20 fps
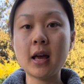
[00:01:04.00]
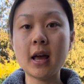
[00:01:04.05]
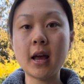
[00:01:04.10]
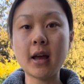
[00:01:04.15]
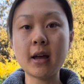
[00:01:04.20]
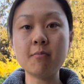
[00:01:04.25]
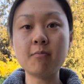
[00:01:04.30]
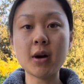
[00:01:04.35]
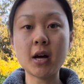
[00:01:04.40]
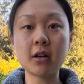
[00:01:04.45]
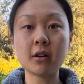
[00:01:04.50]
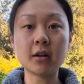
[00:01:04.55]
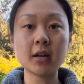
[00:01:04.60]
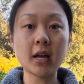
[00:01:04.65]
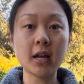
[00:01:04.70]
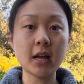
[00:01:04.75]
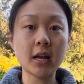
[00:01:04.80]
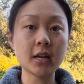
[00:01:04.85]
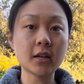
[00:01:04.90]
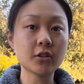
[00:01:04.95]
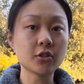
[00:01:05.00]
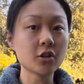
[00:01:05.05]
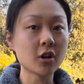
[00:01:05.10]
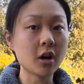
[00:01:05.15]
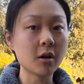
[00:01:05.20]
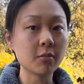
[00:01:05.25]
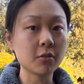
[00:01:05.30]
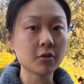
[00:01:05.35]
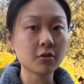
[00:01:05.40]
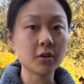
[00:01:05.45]
a better
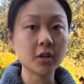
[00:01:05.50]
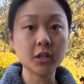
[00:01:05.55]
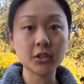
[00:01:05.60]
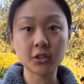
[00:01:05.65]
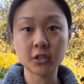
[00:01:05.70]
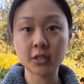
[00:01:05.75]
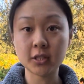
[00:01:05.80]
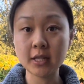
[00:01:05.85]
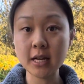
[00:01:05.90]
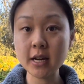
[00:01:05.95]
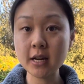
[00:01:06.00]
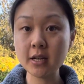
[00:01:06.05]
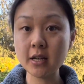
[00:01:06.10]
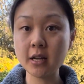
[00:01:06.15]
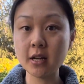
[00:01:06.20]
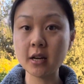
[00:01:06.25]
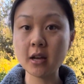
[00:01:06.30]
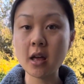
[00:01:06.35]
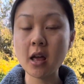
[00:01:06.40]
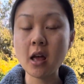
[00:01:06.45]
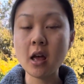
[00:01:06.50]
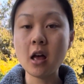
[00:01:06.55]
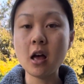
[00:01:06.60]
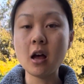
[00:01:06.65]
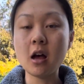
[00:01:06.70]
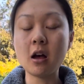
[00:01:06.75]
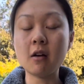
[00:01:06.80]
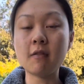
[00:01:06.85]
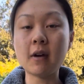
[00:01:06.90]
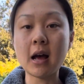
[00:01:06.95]
anatomical understanding
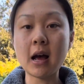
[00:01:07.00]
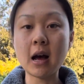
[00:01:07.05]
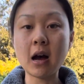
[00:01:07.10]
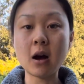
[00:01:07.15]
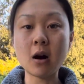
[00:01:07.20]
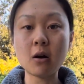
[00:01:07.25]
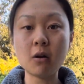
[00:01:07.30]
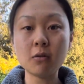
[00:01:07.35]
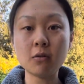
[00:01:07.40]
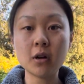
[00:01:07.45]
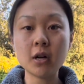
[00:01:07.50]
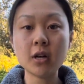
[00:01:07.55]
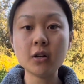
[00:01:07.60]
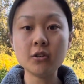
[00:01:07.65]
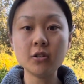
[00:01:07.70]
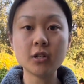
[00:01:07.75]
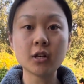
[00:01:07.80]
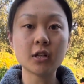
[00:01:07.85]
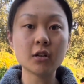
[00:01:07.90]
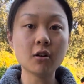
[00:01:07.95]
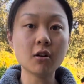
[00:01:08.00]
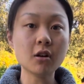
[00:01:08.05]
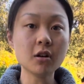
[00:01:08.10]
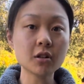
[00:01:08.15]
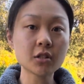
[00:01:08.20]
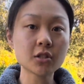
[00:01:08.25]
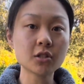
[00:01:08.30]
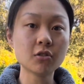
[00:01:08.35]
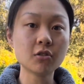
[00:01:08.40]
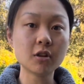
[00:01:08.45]
of how you can
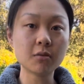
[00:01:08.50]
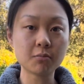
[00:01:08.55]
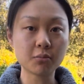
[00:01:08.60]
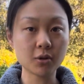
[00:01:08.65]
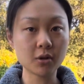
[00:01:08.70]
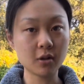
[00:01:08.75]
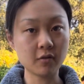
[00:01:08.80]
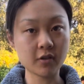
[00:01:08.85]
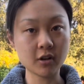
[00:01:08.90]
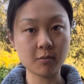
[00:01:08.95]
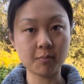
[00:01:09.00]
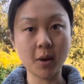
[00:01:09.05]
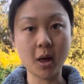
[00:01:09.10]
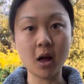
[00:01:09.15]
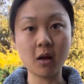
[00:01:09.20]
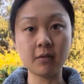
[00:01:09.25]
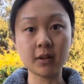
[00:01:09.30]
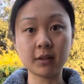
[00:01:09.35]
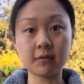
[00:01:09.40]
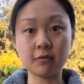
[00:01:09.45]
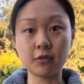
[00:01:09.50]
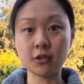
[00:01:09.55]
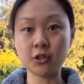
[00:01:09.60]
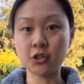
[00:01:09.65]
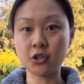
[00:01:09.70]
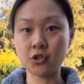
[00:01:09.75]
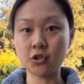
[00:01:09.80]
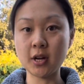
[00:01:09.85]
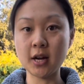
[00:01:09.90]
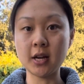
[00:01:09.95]
also improve your pelvic floor
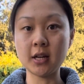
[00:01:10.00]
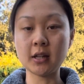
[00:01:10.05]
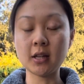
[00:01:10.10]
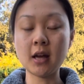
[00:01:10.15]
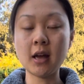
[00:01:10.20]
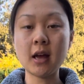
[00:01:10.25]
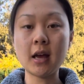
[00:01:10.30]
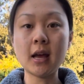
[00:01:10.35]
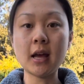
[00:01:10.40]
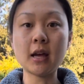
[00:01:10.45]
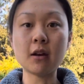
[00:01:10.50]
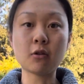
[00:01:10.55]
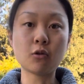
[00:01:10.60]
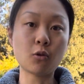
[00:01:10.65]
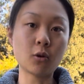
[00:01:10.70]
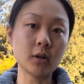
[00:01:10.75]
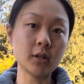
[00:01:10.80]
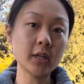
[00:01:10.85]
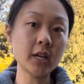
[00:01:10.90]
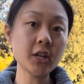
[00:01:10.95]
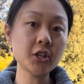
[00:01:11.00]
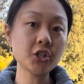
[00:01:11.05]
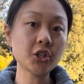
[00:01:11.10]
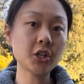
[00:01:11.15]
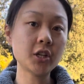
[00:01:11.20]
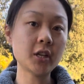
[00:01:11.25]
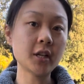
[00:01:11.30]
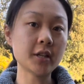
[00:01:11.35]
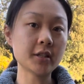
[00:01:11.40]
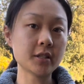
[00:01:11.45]
strength and
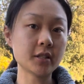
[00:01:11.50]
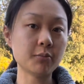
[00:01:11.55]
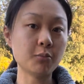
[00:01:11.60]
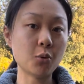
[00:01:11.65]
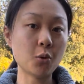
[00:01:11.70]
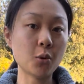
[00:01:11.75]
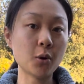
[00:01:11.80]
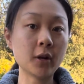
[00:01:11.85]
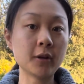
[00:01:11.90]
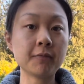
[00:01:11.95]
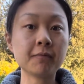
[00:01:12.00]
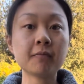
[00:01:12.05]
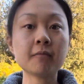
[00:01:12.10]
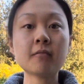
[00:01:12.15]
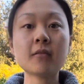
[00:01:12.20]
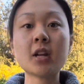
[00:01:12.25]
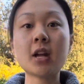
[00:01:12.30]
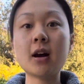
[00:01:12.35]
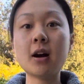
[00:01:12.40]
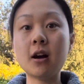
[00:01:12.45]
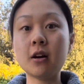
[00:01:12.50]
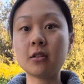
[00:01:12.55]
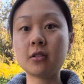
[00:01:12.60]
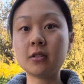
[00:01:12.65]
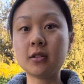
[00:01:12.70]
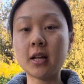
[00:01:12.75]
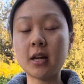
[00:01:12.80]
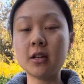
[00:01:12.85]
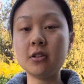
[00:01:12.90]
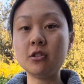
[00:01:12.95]
coordination and support other
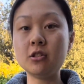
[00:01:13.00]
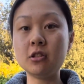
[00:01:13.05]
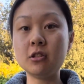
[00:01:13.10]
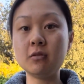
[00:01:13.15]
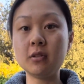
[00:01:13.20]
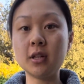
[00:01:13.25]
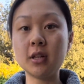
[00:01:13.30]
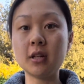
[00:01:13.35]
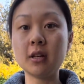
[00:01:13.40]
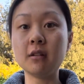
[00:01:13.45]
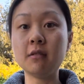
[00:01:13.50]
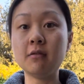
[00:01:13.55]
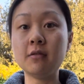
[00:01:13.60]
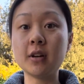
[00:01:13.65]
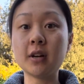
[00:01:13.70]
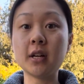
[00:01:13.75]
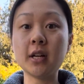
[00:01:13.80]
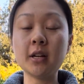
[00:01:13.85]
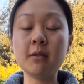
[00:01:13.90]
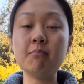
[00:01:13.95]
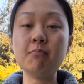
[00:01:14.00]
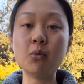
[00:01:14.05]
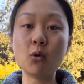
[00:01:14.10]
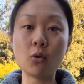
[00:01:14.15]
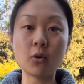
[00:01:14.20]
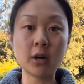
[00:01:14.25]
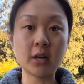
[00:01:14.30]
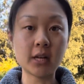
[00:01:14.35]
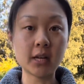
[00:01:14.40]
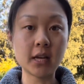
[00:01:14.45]
than doing very
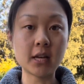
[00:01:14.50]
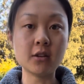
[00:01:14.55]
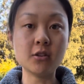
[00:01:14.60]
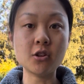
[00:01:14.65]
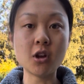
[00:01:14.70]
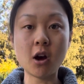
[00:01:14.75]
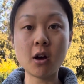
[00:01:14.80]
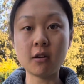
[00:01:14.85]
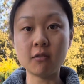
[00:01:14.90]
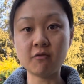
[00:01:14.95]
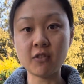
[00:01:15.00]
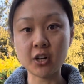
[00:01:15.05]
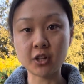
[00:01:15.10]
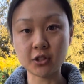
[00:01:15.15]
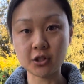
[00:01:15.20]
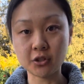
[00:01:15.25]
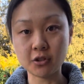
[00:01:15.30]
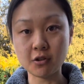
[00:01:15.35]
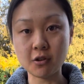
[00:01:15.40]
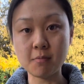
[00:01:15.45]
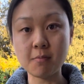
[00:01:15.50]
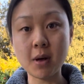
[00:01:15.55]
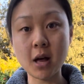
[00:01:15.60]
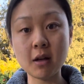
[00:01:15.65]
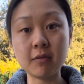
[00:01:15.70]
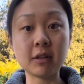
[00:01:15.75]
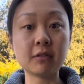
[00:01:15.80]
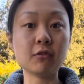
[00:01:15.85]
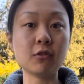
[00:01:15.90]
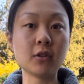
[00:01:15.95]
boring and non-functional
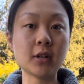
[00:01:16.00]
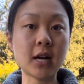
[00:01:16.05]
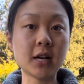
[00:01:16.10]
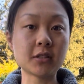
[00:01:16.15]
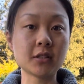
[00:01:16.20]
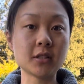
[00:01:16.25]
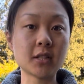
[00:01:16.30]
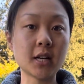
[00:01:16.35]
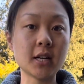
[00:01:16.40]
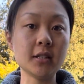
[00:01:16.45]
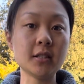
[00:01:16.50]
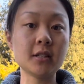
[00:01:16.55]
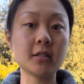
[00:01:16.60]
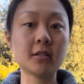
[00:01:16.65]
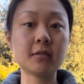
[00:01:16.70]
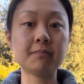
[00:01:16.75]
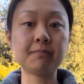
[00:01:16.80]
pelvic floor exercises.